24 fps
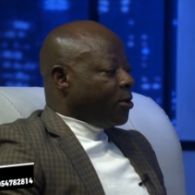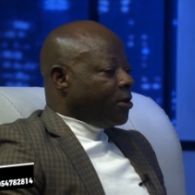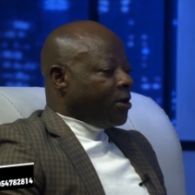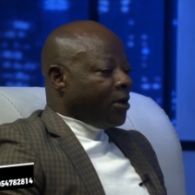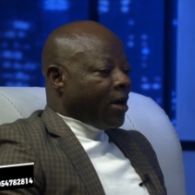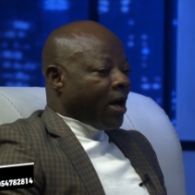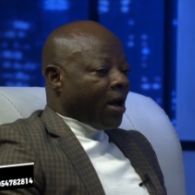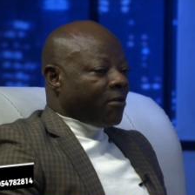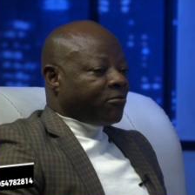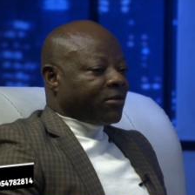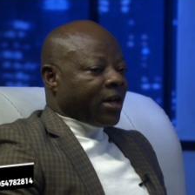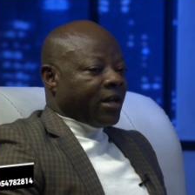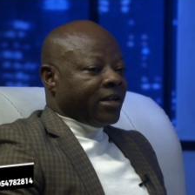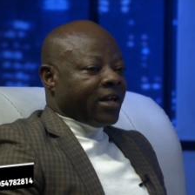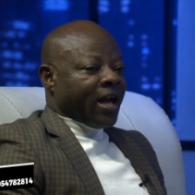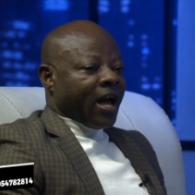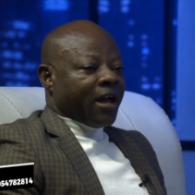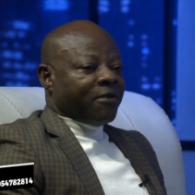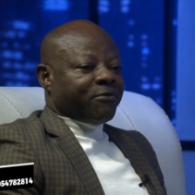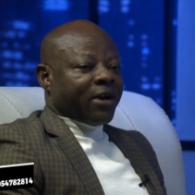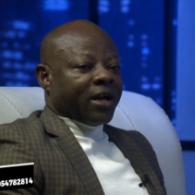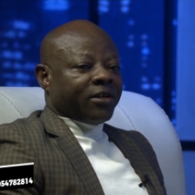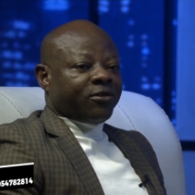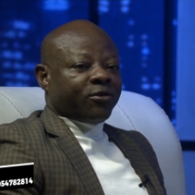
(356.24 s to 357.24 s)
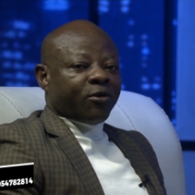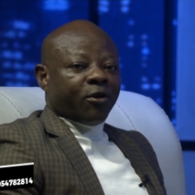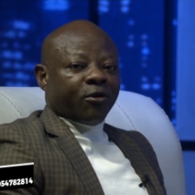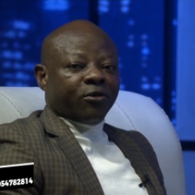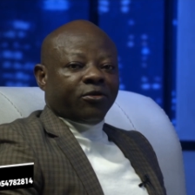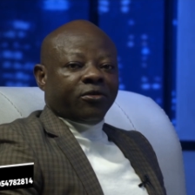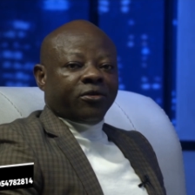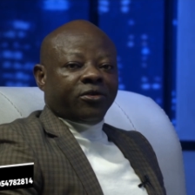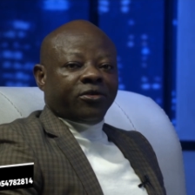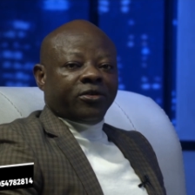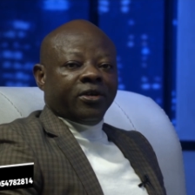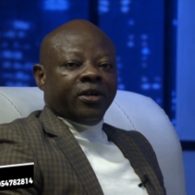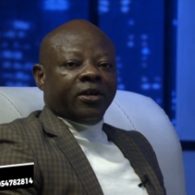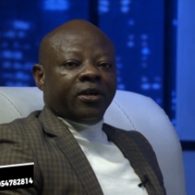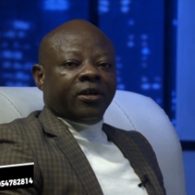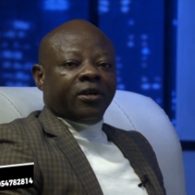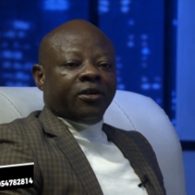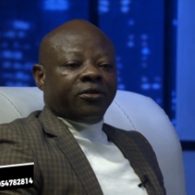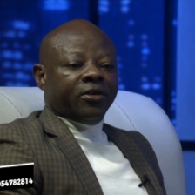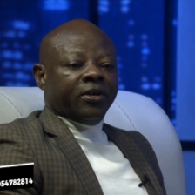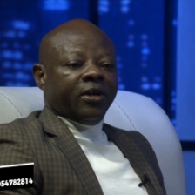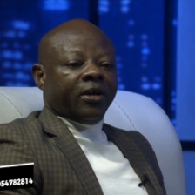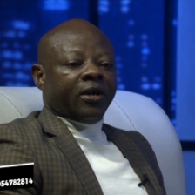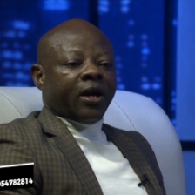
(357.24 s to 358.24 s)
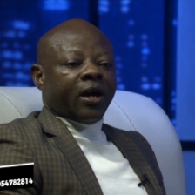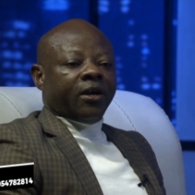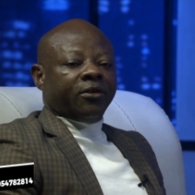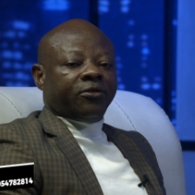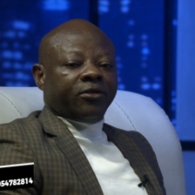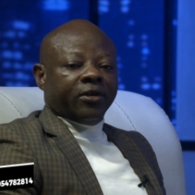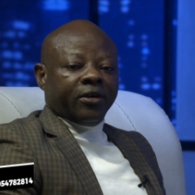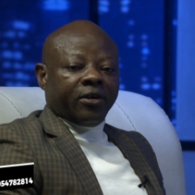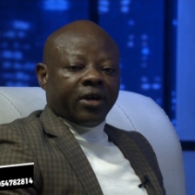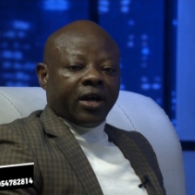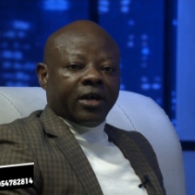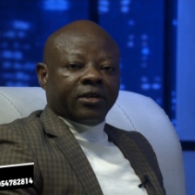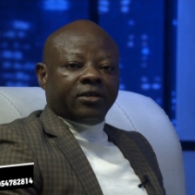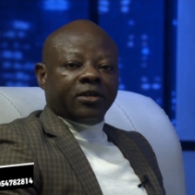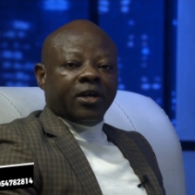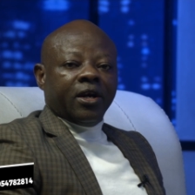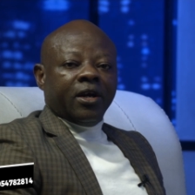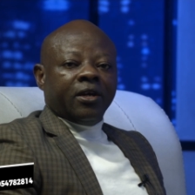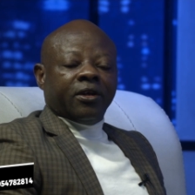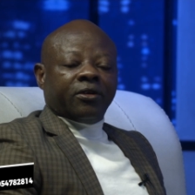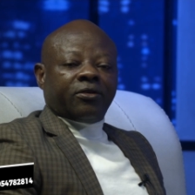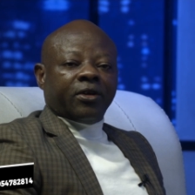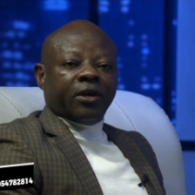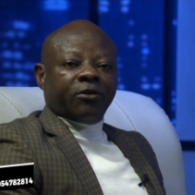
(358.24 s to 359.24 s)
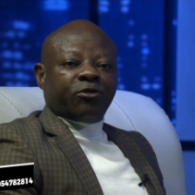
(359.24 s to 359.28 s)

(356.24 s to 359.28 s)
you know, the, after the advert of cigarettes, they mm.